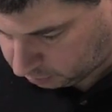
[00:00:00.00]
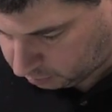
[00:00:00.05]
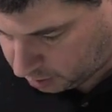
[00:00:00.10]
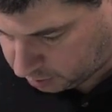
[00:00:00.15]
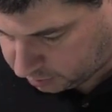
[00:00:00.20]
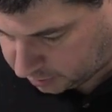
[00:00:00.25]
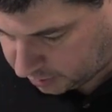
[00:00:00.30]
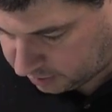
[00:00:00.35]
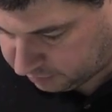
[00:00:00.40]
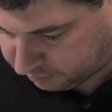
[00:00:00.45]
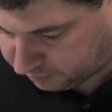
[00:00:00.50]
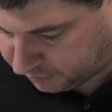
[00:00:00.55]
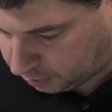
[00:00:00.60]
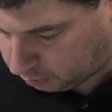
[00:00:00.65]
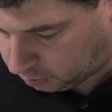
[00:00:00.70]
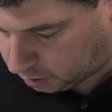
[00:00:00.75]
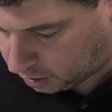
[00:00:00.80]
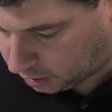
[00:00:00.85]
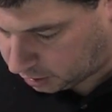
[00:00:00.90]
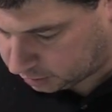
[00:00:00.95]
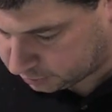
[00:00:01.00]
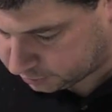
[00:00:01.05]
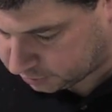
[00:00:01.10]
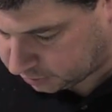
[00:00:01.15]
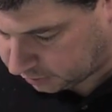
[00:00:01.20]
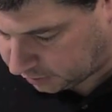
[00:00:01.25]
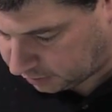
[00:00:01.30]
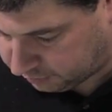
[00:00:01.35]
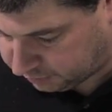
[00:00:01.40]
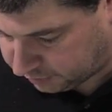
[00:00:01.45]
Okay, Phil asked,
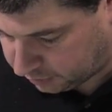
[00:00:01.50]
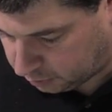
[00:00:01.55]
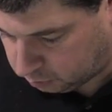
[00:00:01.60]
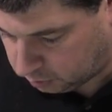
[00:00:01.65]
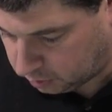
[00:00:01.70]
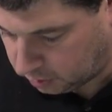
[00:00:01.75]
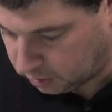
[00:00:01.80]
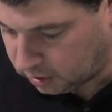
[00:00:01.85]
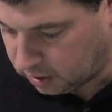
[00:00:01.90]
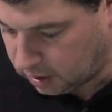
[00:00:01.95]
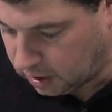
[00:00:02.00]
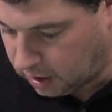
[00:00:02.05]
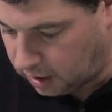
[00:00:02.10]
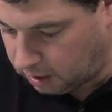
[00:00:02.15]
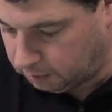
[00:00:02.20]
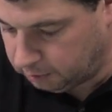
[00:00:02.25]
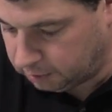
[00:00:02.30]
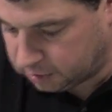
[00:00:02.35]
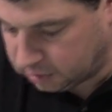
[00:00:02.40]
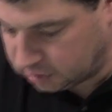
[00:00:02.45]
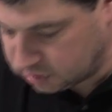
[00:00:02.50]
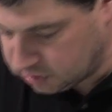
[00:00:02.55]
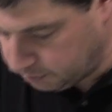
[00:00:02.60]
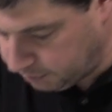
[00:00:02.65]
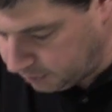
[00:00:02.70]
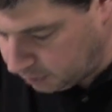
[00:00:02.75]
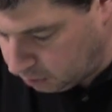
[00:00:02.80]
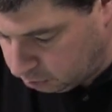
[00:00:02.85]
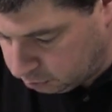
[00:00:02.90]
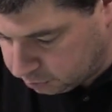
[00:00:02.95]
day, Phil. I'm looking to
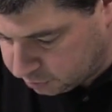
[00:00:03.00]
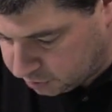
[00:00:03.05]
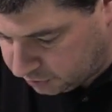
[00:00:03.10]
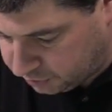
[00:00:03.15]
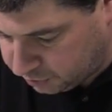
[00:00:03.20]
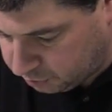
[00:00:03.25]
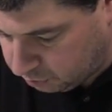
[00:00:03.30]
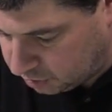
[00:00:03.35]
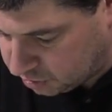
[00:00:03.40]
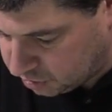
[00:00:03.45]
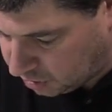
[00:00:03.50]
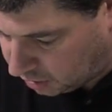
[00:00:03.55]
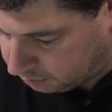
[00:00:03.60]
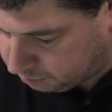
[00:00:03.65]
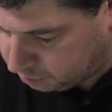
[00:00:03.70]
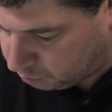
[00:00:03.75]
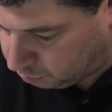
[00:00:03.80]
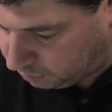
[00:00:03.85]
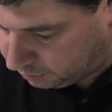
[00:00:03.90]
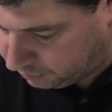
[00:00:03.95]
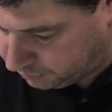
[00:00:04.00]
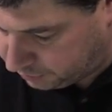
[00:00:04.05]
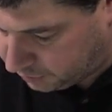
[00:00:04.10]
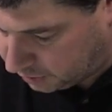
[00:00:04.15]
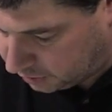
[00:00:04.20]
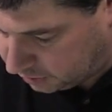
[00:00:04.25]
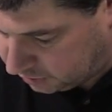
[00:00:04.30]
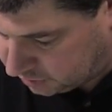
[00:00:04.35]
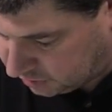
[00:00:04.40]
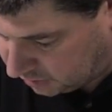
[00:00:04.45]
build three types of
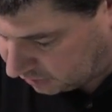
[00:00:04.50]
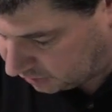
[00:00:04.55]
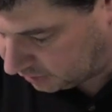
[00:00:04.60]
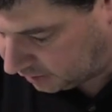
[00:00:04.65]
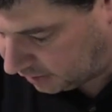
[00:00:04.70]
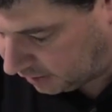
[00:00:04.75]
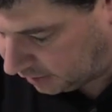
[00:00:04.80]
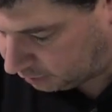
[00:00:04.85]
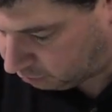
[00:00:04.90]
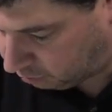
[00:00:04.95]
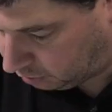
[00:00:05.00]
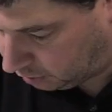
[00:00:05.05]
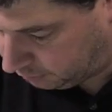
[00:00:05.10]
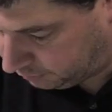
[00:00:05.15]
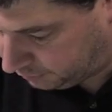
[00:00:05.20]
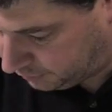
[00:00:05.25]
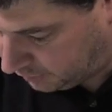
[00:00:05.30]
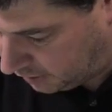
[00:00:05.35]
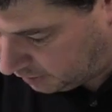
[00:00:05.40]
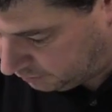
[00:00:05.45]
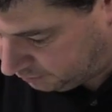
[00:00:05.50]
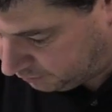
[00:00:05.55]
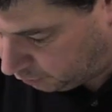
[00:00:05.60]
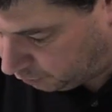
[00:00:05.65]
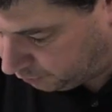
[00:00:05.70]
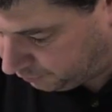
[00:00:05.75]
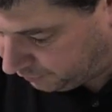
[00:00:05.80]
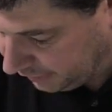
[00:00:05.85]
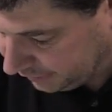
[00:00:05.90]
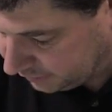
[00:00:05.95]
132nd aircraft, the
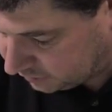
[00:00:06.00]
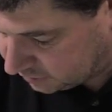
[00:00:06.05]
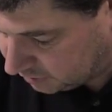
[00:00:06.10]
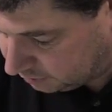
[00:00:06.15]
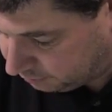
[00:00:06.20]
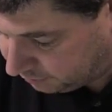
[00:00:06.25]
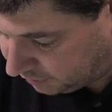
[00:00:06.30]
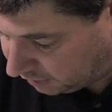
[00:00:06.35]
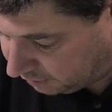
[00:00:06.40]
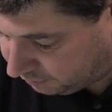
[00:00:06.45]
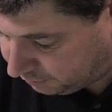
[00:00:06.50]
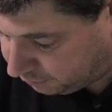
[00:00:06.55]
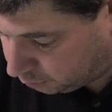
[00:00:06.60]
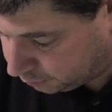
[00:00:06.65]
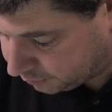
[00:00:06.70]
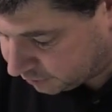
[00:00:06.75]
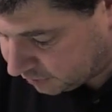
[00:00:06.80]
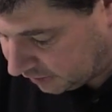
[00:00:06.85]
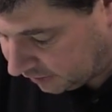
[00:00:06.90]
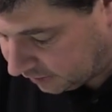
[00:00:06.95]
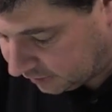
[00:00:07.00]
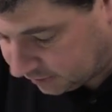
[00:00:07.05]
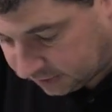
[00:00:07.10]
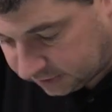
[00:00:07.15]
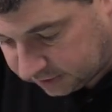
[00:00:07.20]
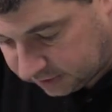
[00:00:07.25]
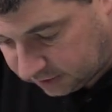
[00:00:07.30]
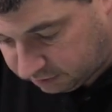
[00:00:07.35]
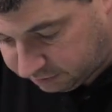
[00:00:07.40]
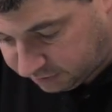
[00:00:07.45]
F4 Phantom, the F14
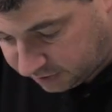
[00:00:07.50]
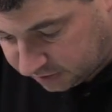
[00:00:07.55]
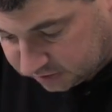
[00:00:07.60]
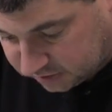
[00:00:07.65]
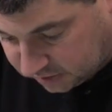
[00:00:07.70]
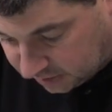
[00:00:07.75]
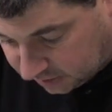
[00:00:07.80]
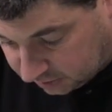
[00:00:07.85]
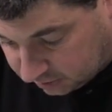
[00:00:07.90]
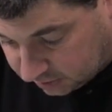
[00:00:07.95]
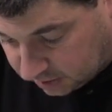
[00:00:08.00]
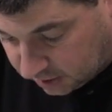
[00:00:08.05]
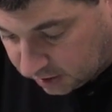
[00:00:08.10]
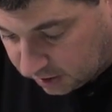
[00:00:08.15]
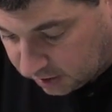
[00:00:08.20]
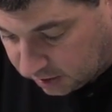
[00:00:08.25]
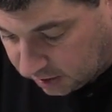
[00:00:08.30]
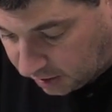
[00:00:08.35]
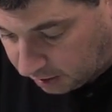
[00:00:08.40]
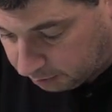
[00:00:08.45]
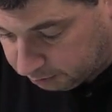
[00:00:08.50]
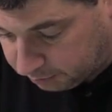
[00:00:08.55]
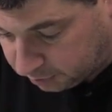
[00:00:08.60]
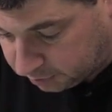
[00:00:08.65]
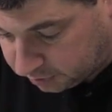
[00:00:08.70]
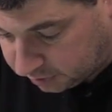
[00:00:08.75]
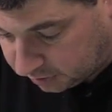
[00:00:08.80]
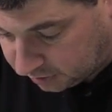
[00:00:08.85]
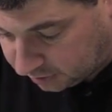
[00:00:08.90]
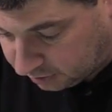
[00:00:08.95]
and the F18. I'm
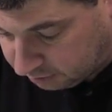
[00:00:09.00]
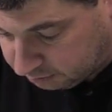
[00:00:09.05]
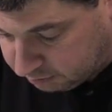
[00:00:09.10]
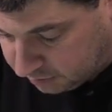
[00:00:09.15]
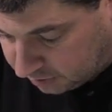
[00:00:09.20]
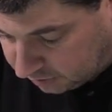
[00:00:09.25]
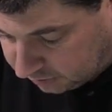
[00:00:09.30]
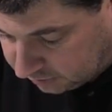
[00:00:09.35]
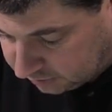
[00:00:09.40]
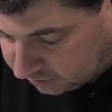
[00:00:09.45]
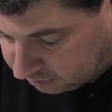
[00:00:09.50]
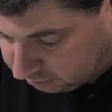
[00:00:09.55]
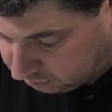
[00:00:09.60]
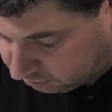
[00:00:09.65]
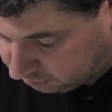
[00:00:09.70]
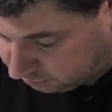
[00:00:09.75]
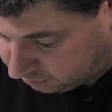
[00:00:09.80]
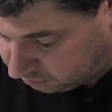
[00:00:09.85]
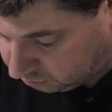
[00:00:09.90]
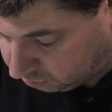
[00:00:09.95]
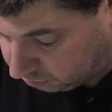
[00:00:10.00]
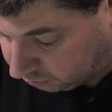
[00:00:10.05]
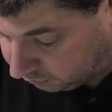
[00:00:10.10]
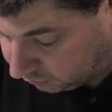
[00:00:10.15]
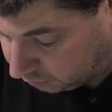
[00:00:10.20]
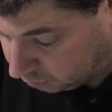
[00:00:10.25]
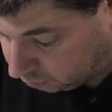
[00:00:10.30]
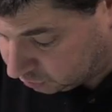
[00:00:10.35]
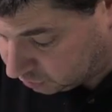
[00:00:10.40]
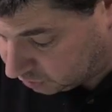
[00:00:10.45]
looking at many different
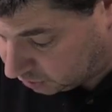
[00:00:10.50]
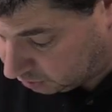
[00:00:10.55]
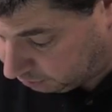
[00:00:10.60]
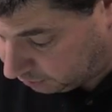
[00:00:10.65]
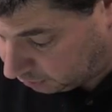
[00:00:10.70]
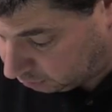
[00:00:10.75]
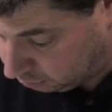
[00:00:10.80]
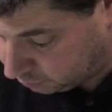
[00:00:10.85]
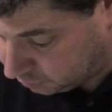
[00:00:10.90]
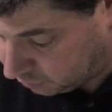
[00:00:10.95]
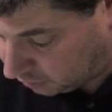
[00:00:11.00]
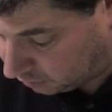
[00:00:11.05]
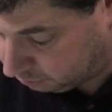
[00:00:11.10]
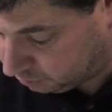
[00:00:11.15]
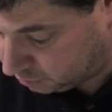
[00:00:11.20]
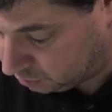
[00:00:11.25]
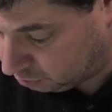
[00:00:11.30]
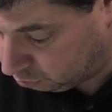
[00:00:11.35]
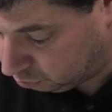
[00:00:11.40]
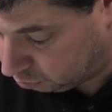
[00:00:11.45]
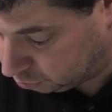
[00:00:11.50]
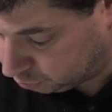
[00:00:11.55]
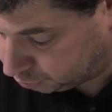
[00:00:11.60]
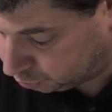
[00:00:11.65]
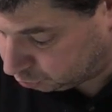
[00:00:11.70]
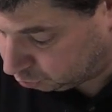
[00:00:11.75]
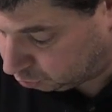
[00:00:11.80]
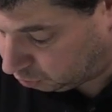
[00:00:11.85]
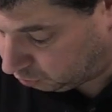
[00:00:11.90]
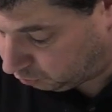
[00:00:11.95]
reviews of the builds. I'm still not
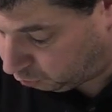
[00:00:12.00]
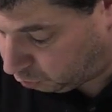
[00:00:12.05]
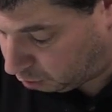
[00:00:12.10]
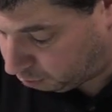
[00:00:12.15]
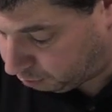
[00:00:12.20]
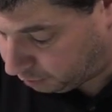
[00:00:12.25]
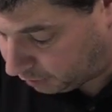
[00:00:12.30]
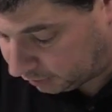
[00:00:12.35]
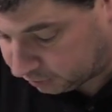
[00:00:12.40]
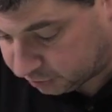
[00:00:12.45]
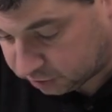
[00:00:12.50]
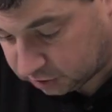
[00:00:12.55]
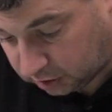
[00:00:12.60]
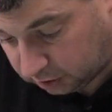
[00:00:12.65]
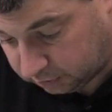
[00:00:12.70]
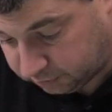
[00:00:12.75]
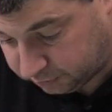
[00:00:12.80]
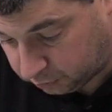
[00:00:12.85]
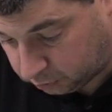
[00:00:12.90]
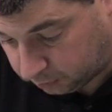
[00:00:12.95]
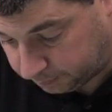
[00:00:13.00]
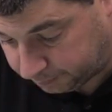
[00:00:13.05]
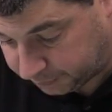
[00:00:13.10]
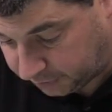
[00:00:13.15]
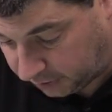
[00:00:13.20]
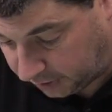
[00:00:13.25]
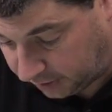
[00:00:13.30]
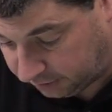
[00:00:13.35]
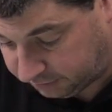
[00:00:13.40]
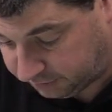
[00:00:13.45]
sure of what brand to go for.
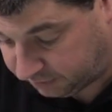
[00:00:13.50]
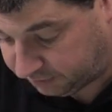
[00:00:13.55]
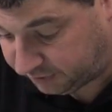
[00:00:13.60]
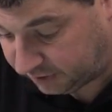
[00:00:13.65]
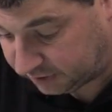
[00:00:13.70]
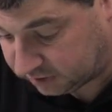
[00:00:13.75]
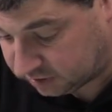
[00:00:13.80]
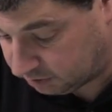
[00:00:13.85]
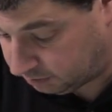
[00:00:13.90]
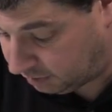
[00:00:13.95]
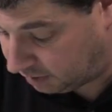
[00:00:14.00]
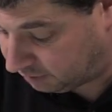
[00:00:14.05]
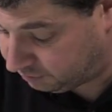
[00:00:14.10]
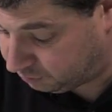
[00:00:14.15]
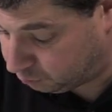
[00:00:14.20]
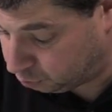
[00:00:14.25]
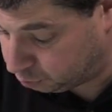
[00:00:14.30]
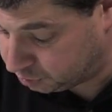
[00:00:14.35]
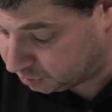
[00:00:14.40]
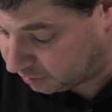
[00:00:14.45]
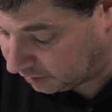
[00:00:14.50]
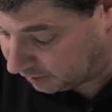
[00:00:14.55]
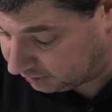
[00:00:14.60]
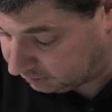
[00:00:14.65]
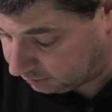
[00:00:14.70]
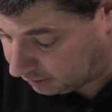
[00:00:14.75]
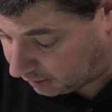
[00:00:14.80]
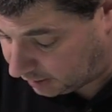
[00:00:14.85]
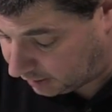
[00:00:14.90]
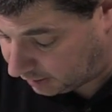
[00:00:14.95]
I have the Phantom
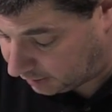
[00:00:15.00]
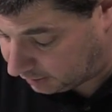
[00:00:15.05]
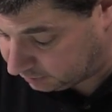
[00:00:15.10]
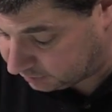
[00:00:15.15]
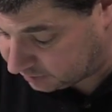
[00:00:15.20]
F4J uh,